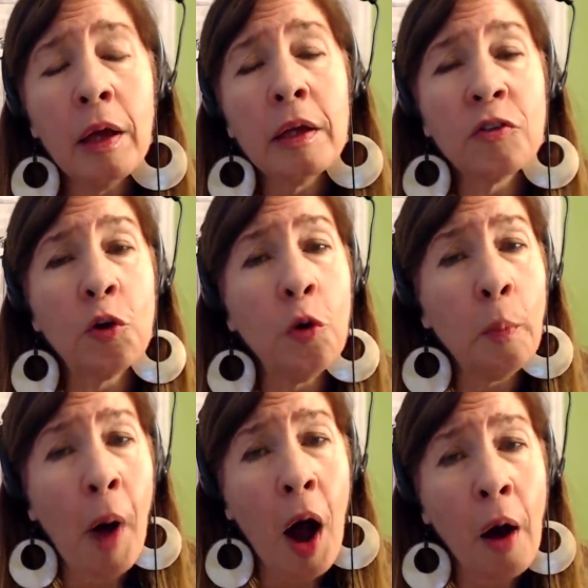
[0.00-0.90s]

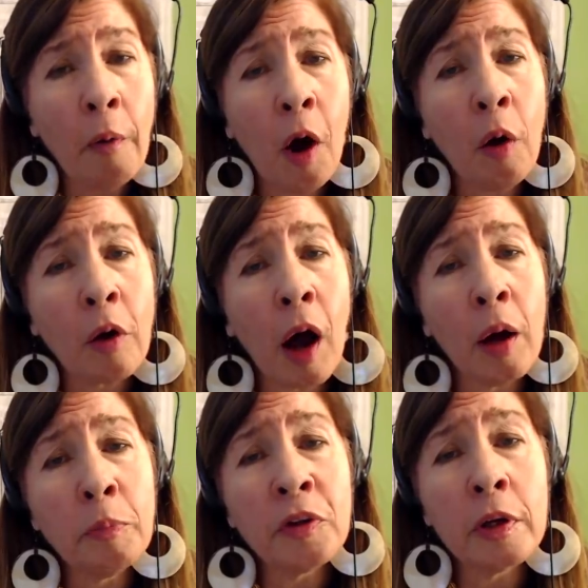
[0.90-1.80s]
Tomorrow
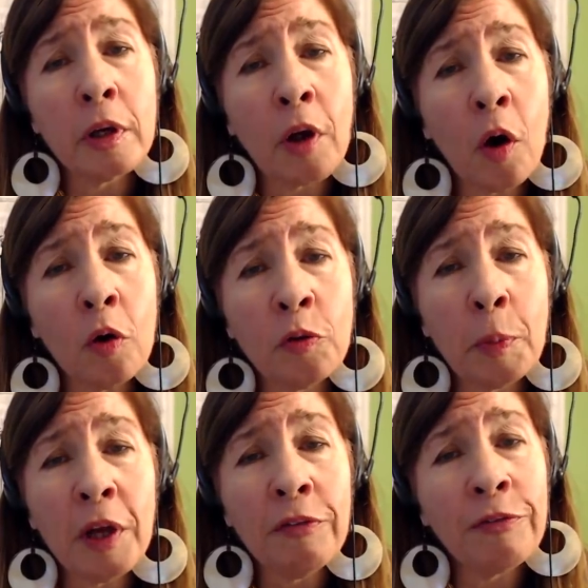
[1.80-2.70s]
comes and goes
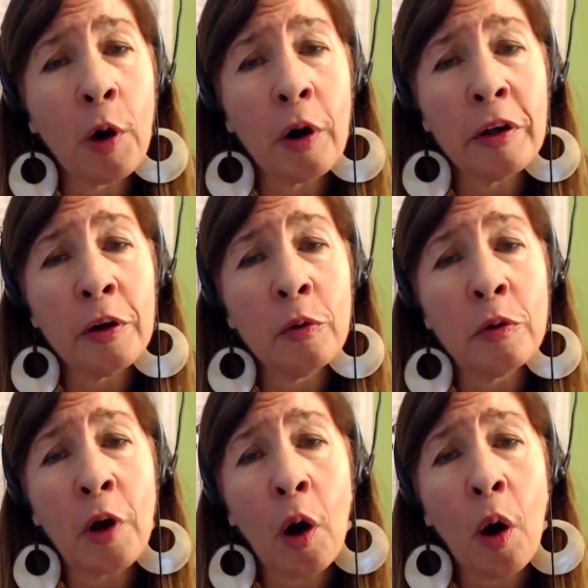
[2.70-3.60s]
before you
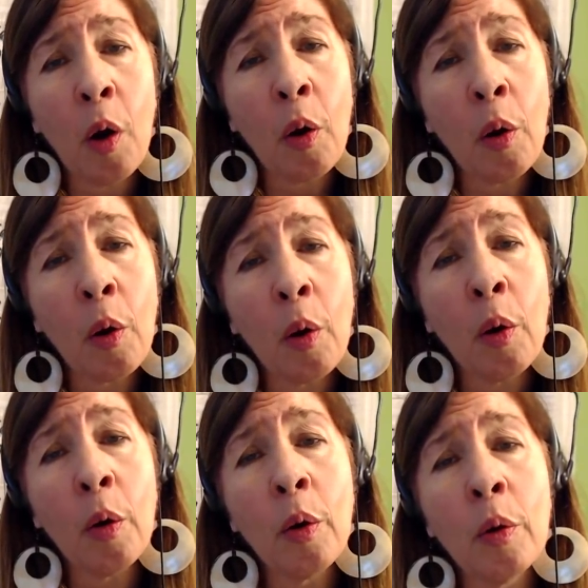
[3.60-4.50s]

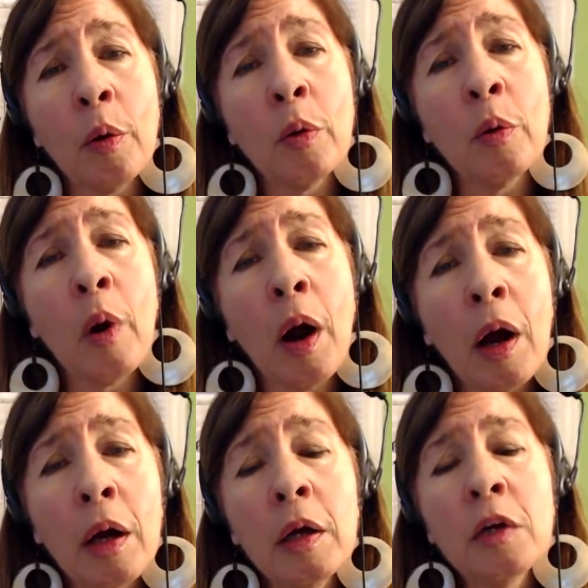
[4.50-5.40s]
know.
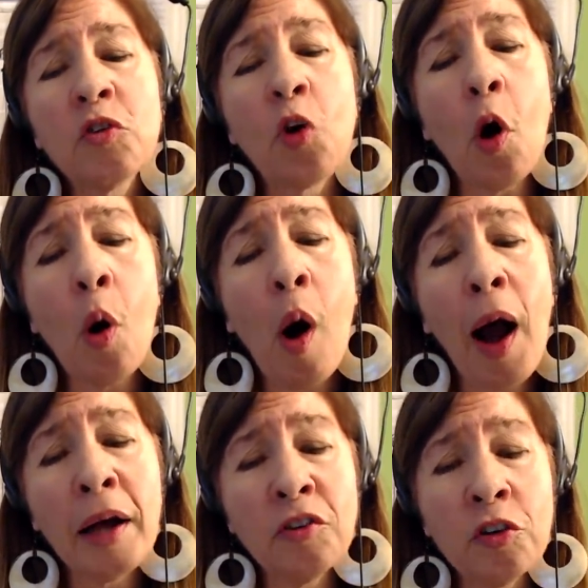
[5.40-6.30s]
So
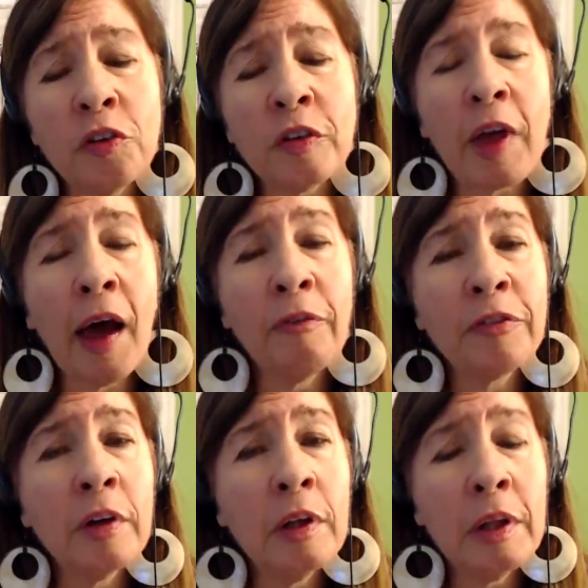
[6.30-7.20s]
I just have
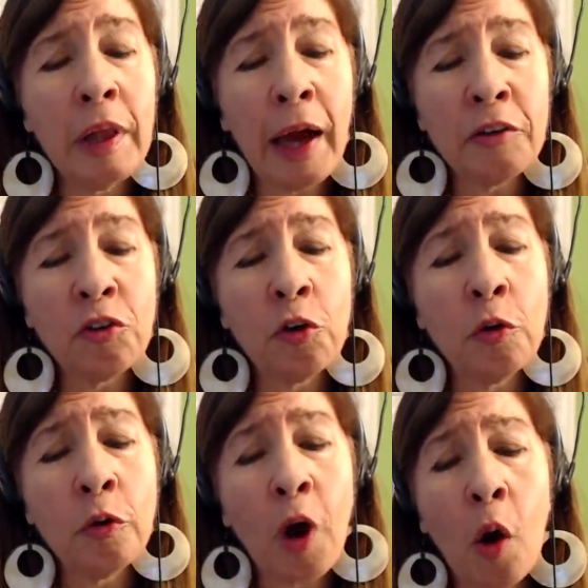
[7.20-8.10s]
to let
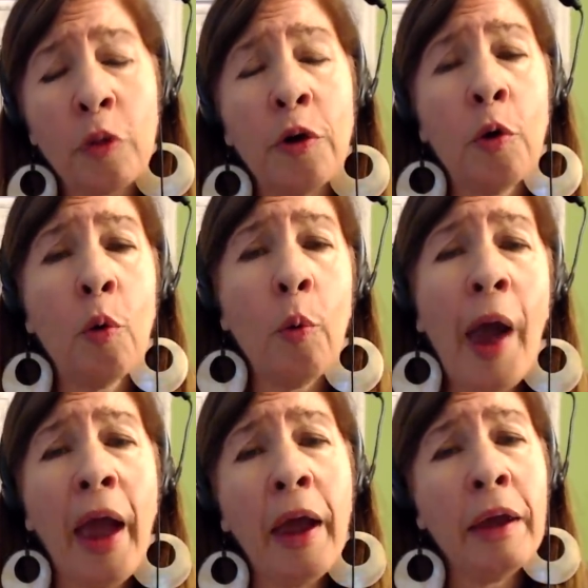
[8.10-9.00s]
you know the
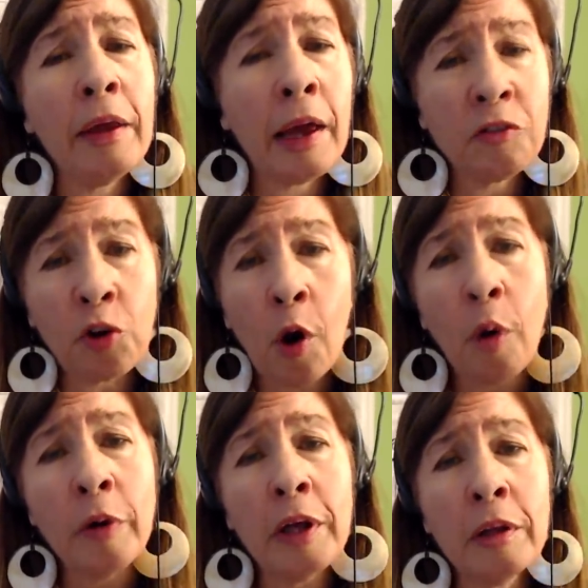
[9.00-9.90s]
way that
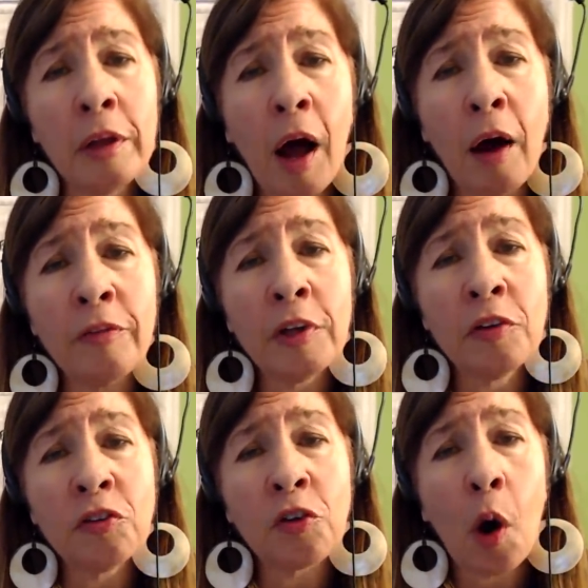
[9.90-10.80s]
you're in love
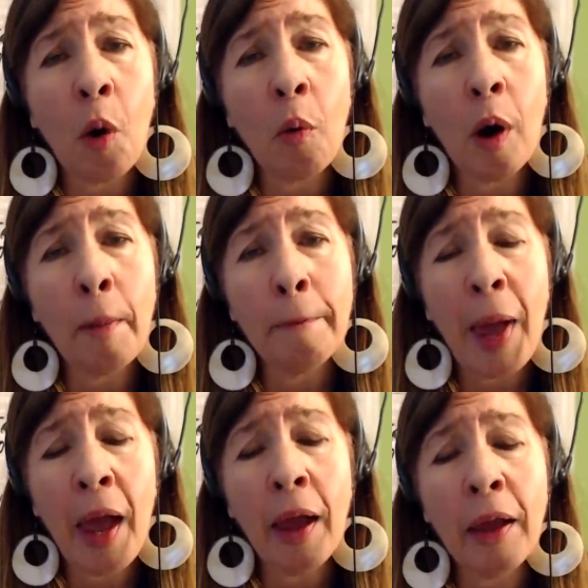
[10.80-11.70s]
is so
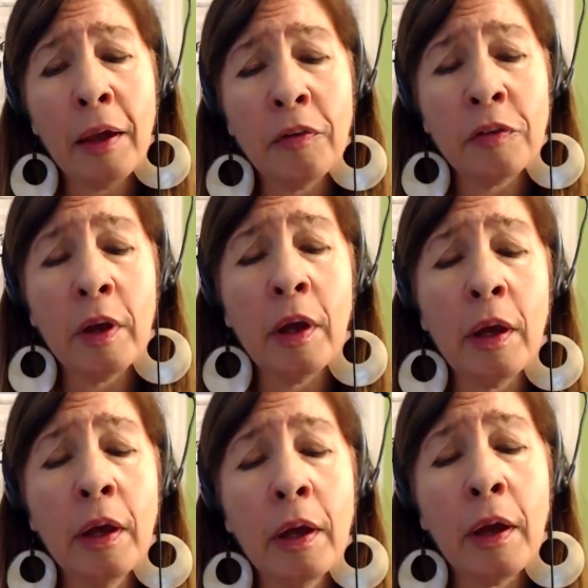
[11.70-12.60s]

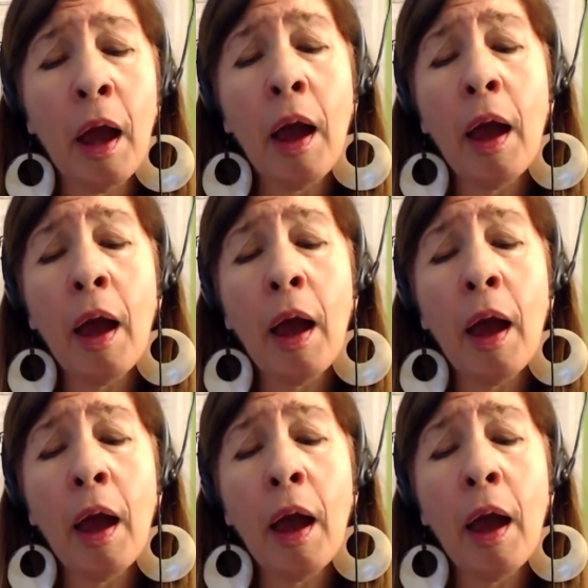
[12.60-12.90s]
amazing.